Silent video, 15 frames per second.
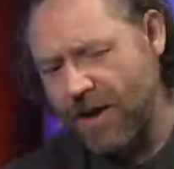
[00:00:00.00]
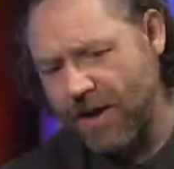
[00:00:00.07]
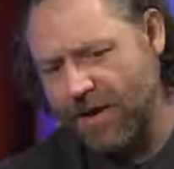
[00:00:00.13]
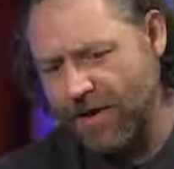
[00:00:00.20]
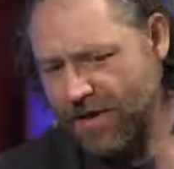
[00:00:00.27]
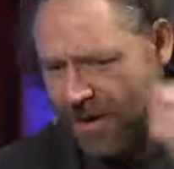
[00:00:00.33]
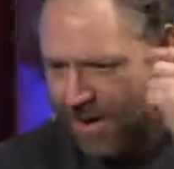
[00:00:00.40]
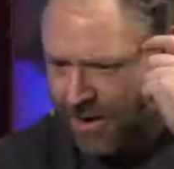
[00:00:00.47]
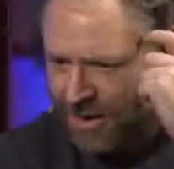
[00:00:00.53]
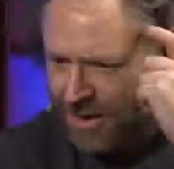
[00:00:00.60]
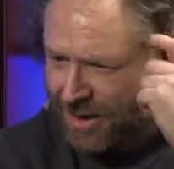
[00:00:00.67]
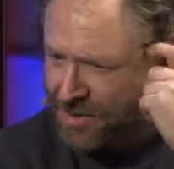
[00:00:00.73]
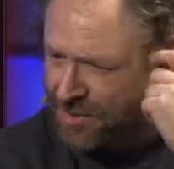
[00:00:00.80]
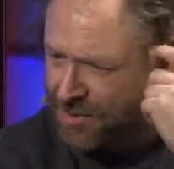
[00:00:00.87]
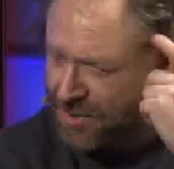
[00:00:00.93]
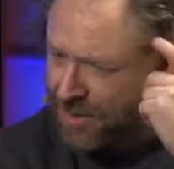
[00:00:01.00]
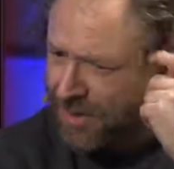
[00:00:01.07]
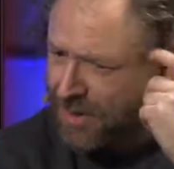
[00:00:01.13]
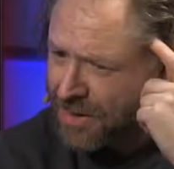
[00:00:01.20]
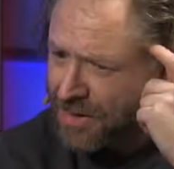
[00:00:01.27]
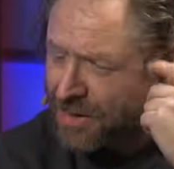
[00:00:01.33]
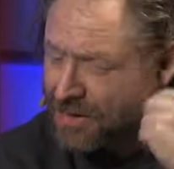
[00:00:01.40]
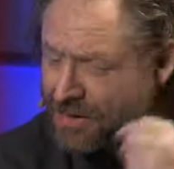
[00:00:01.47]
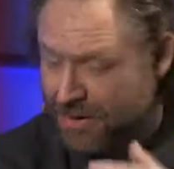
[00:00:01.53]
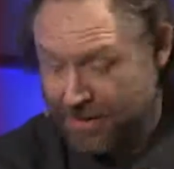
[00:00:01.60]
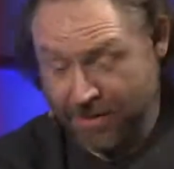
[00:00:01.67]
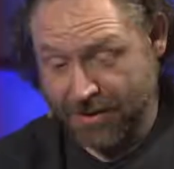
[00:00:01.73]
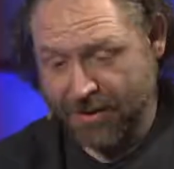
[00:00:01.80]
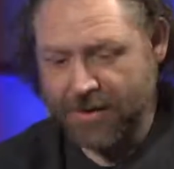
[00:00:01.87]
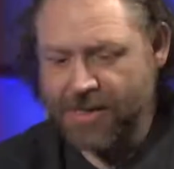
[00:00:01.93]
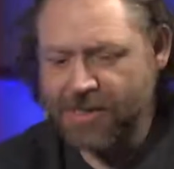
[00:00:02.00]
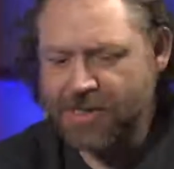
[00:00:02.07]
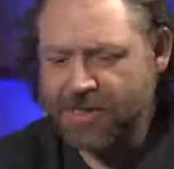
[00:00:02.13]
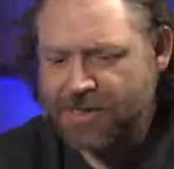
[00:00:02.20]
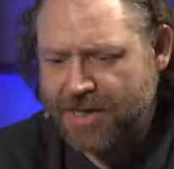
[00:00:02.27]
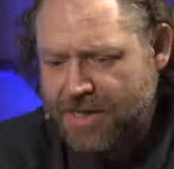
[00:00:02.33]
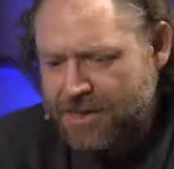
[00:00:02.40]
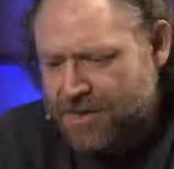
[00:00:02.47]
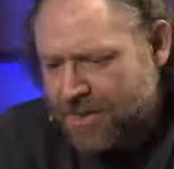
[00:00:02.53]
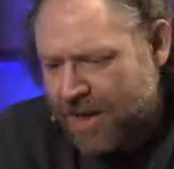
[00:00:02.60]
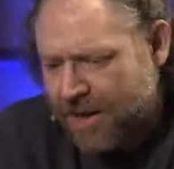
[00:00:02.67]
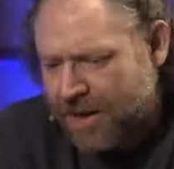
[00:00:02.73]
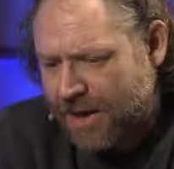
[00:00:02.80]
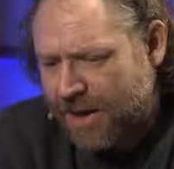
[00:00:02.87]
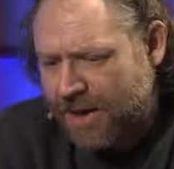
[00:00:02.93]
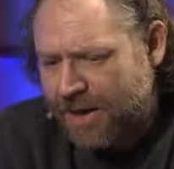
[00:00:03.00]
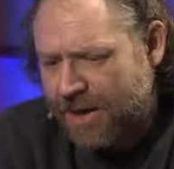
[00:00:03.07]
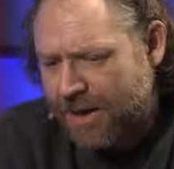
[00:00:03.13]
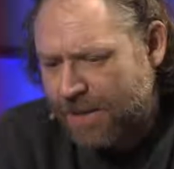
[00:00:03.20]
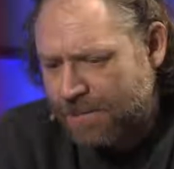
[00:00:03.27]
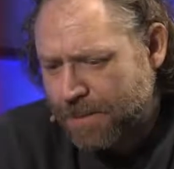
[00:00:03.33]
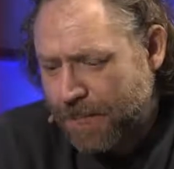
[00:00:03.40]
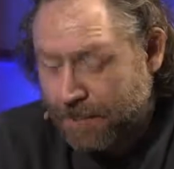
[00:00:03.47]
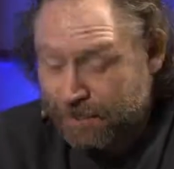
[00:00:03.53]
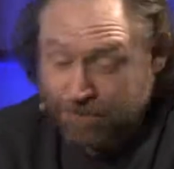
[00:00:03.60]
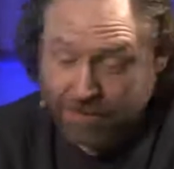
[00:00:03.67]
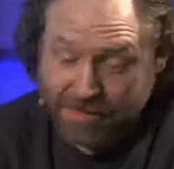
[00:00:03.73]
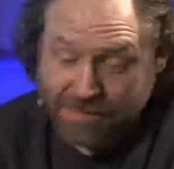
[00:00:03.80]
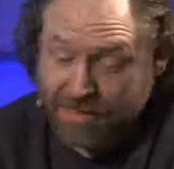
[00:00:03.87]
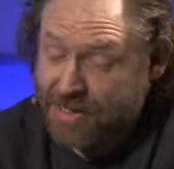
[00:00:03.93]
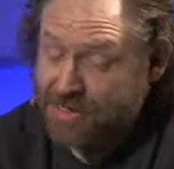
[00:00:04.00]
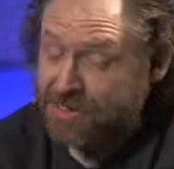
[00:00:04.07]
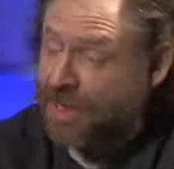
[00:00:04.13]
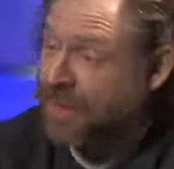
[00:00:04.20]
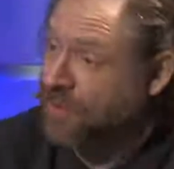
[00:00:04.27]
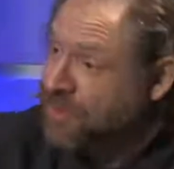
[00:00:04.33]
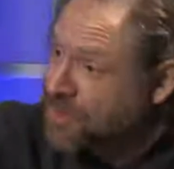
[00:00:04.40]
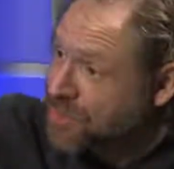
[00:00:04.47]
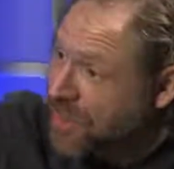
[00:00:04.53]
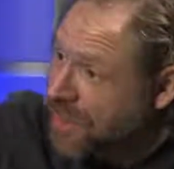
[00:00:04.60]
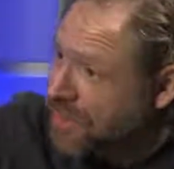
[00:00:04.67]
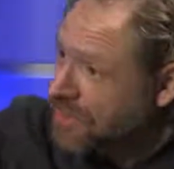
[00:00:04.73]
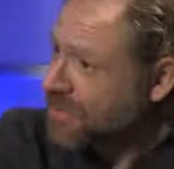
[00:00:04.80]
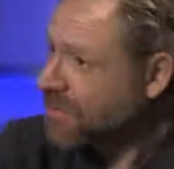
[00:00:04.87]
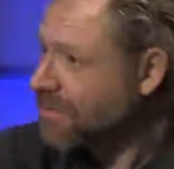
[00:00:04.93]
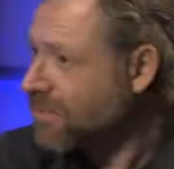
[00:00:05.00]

And so there it is. It's like a receipt,